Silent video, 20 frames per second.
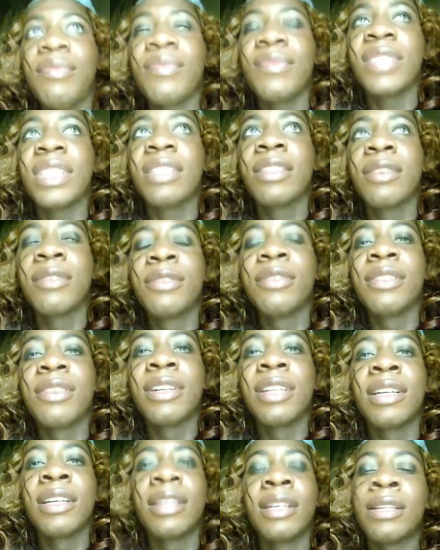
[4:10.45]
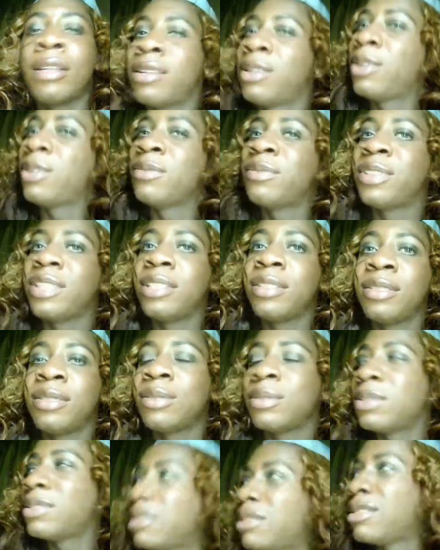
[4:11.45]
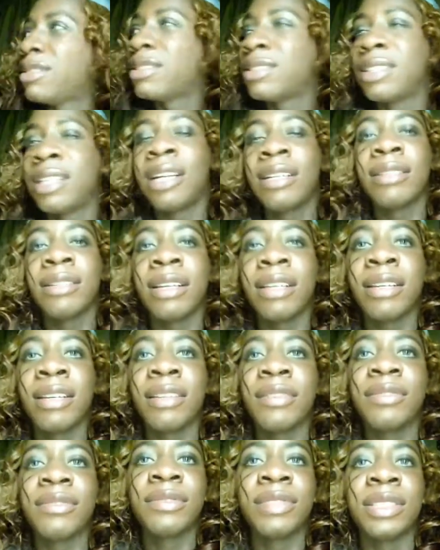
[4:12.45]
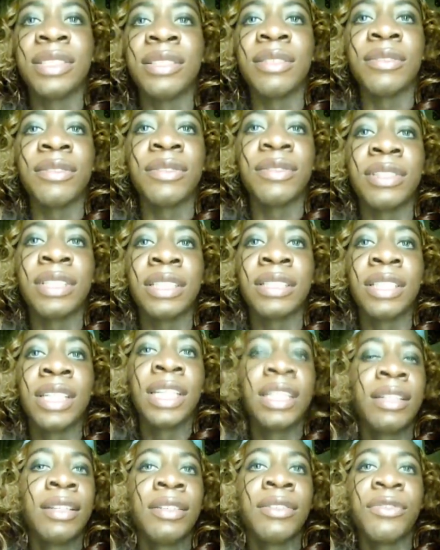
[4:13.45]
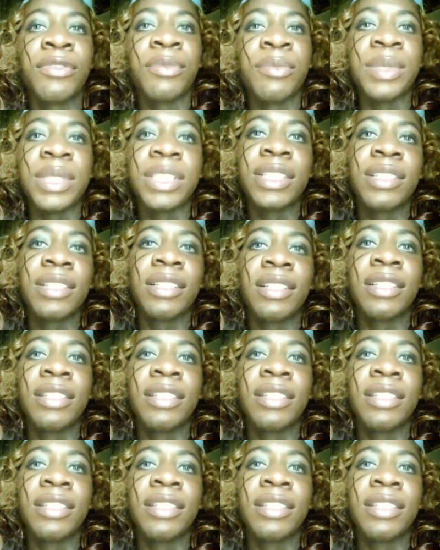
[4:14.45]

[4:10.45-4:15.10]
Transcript: So, you know, her video kind of half, you know, for me.